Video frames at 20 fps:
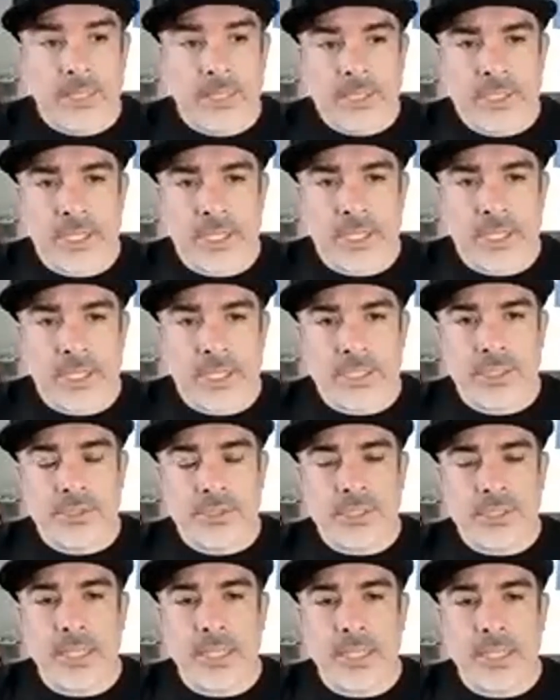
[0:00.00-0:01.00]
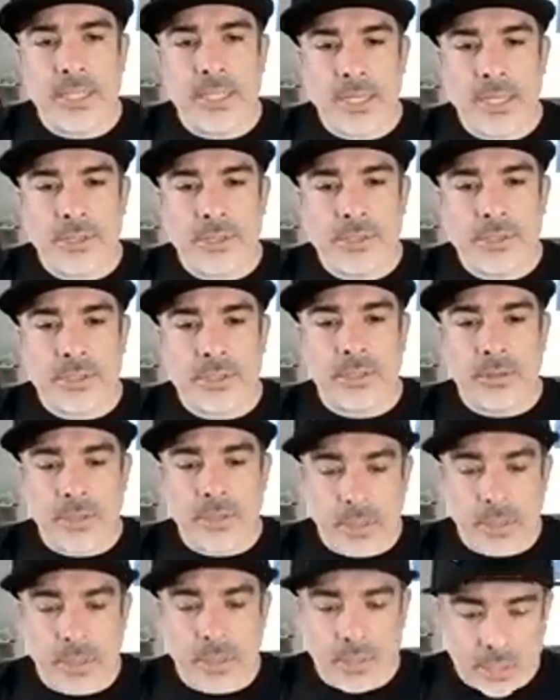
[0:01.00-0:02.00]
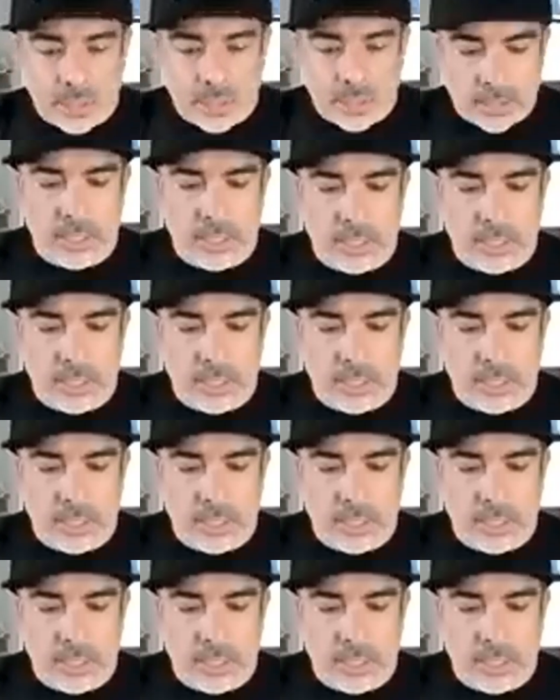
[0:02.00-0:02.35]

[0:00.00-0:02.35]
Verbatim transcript: Justin, you said that you're still calling leads,